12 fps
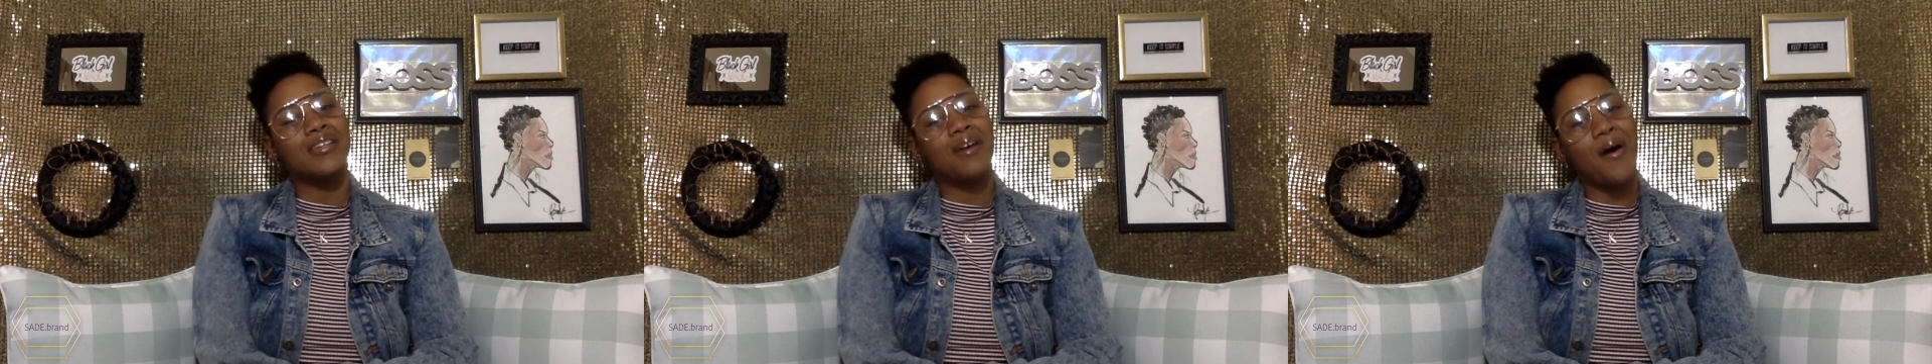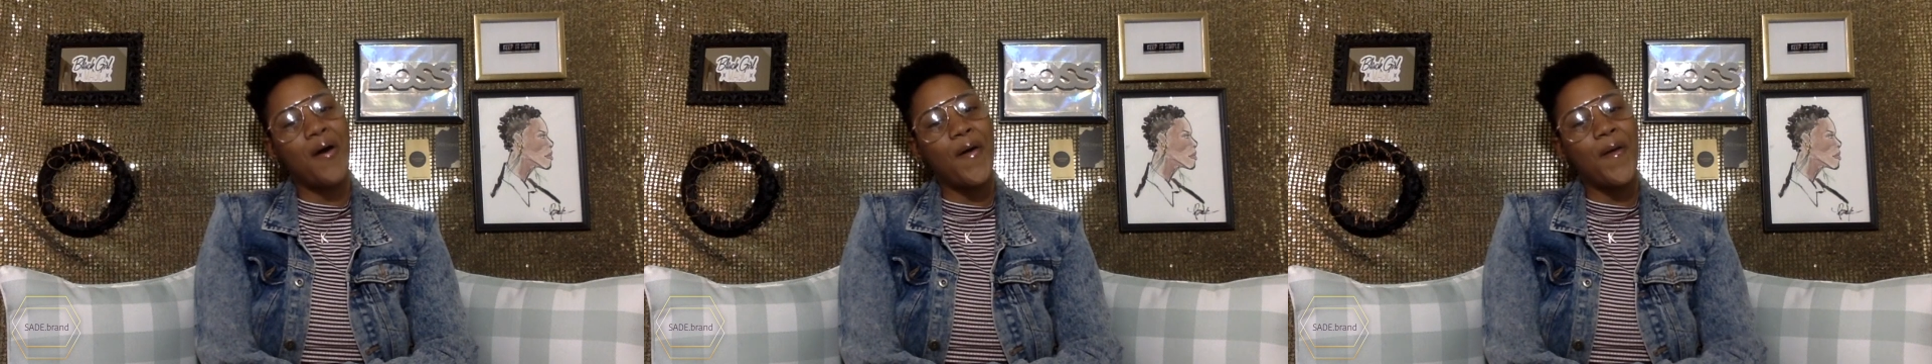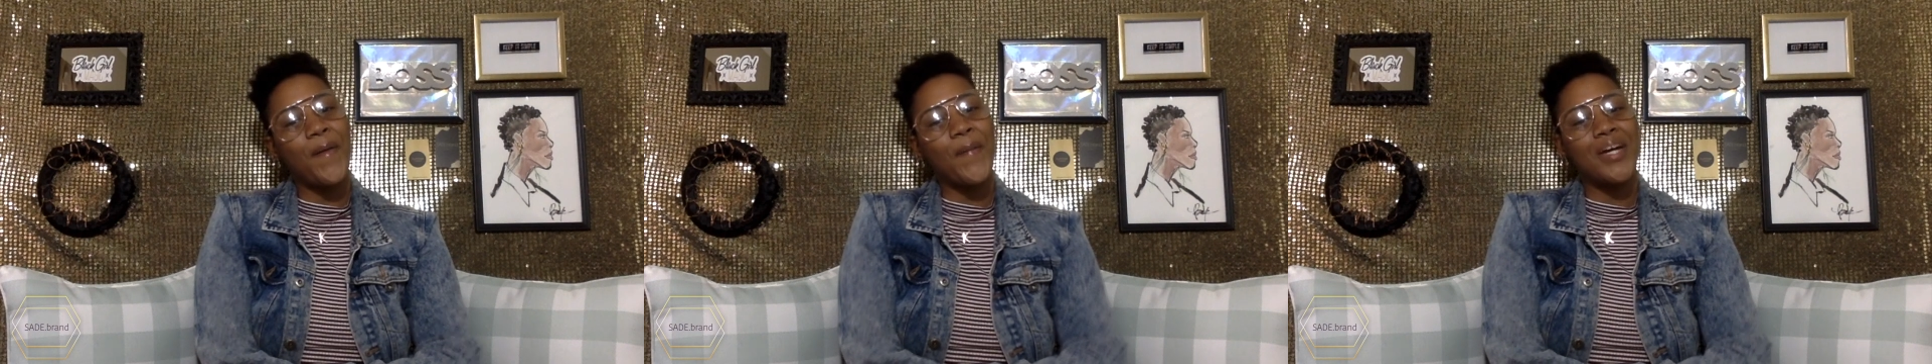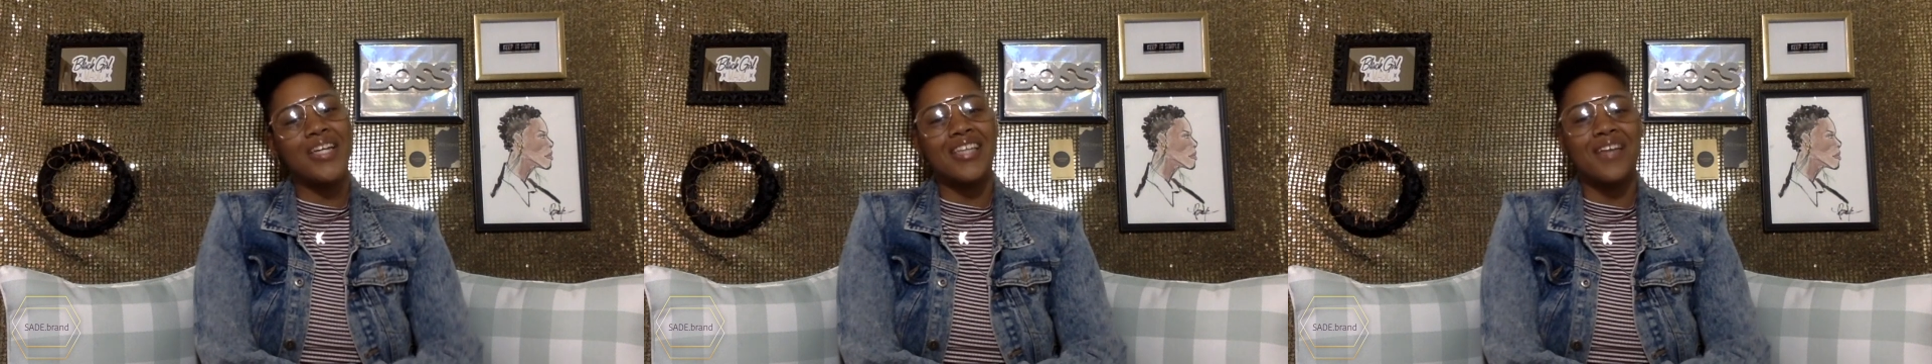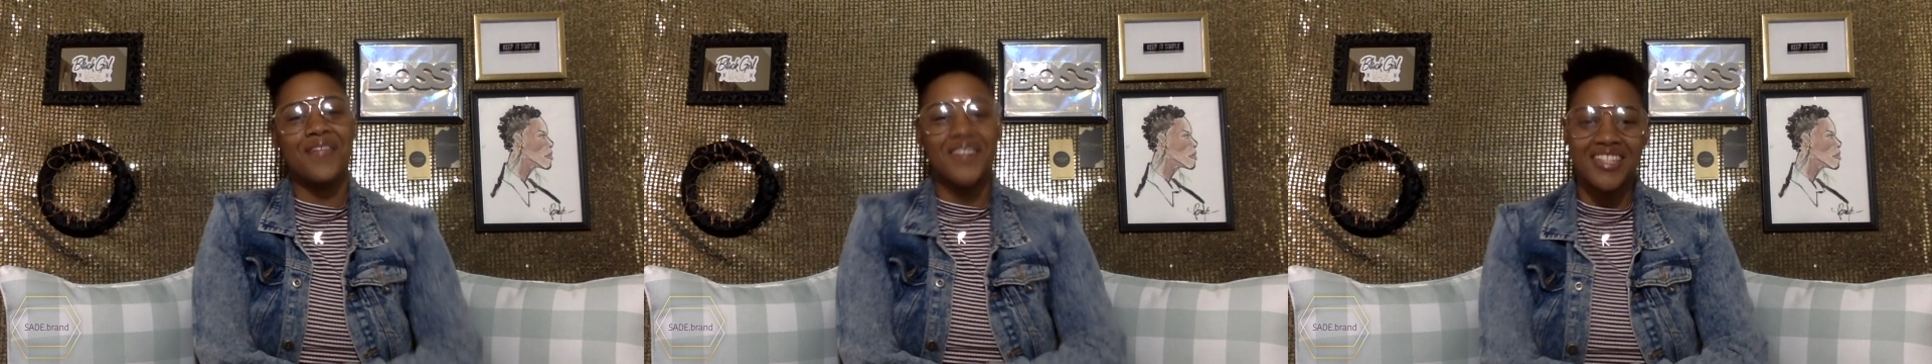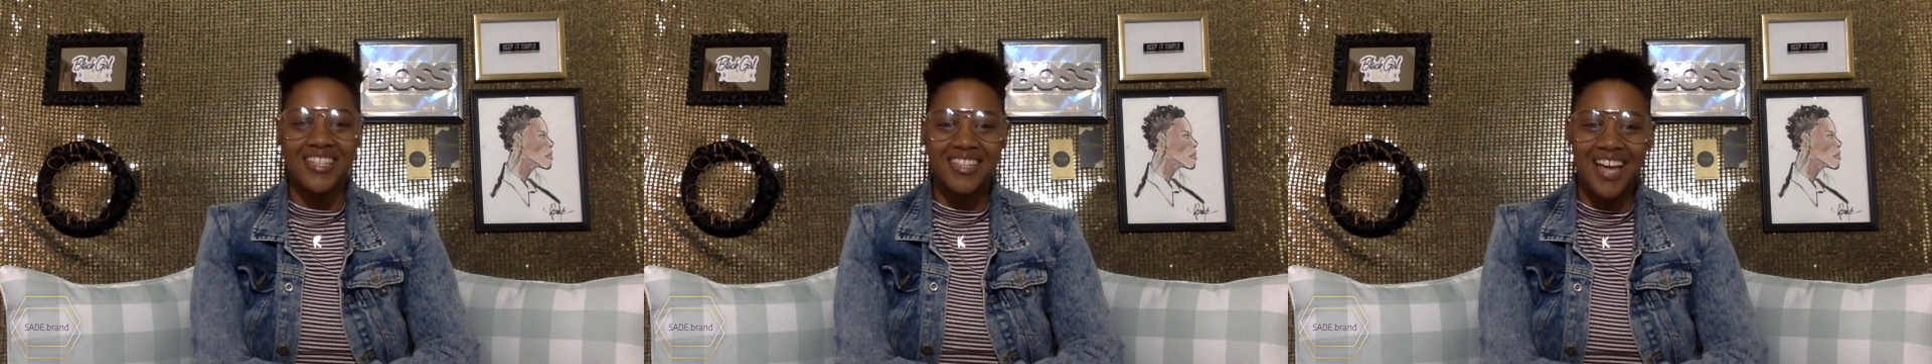go because I
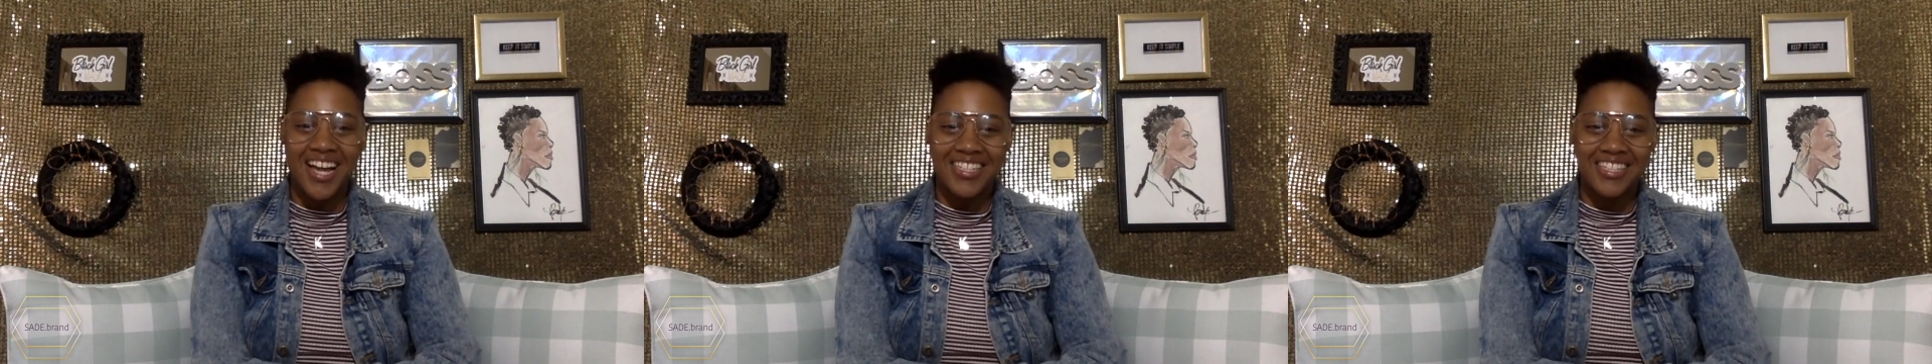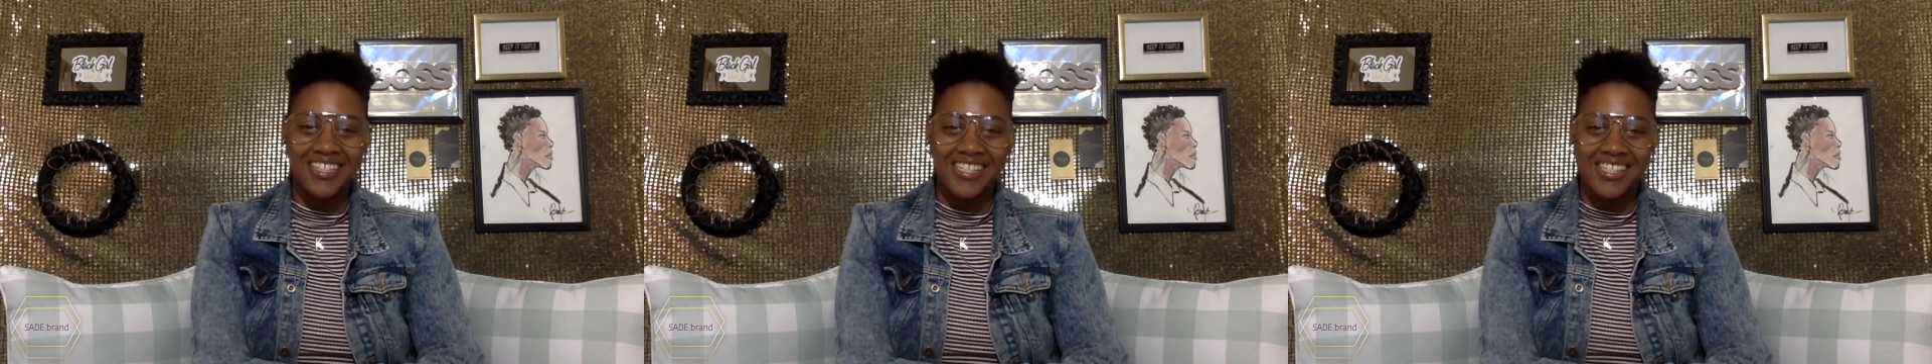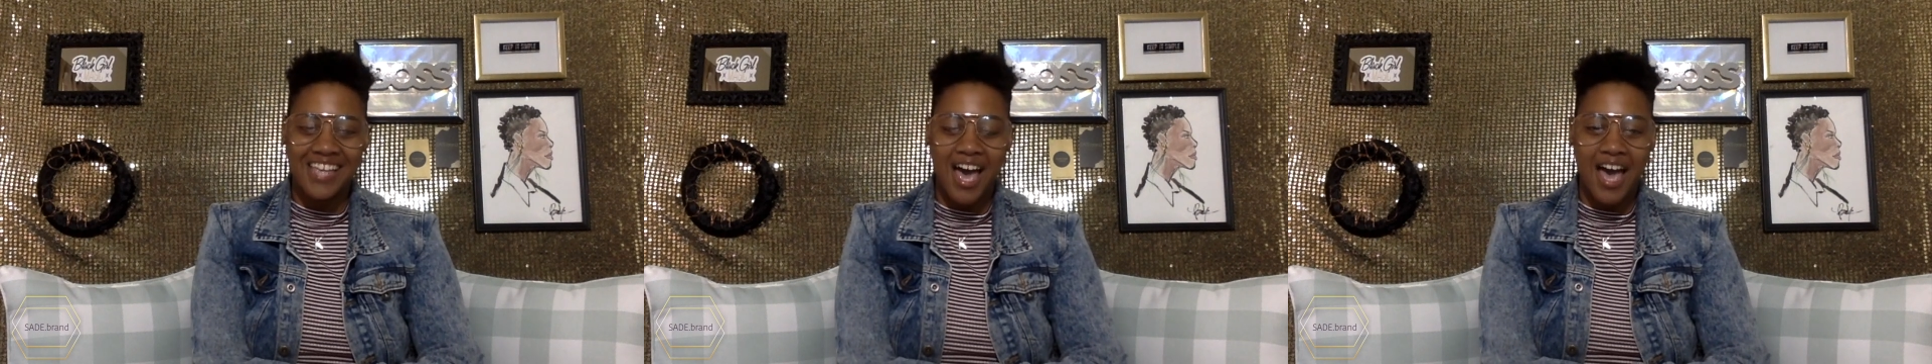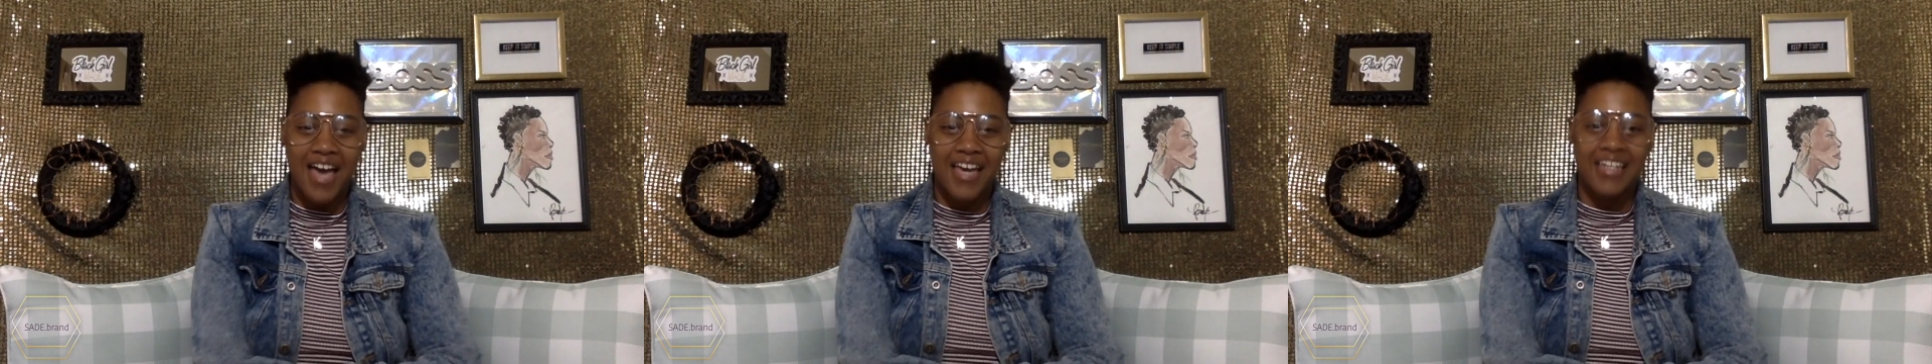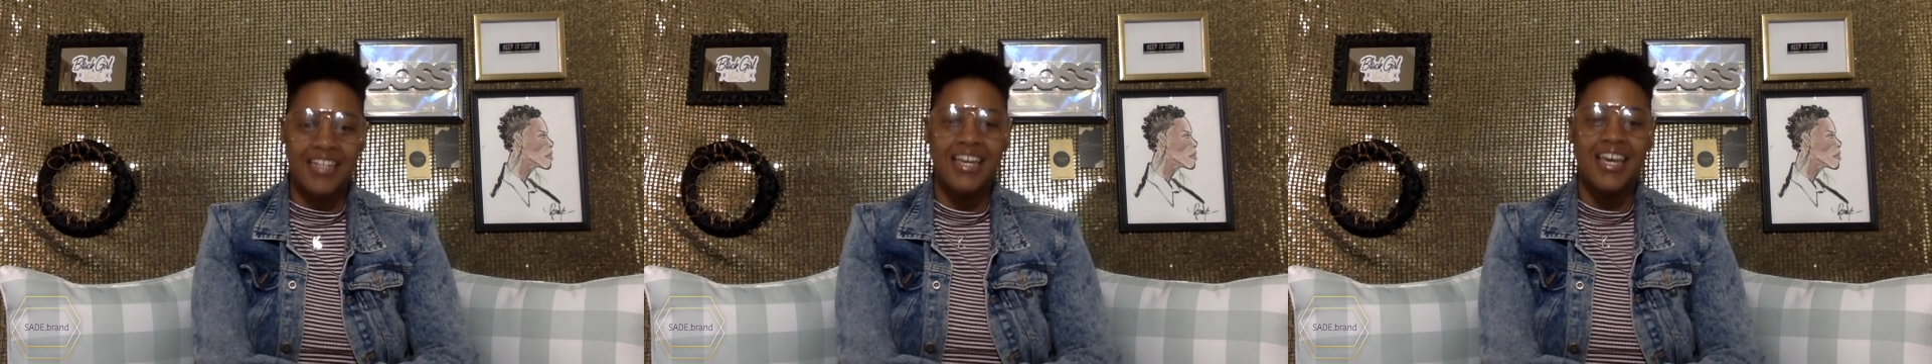really like the design.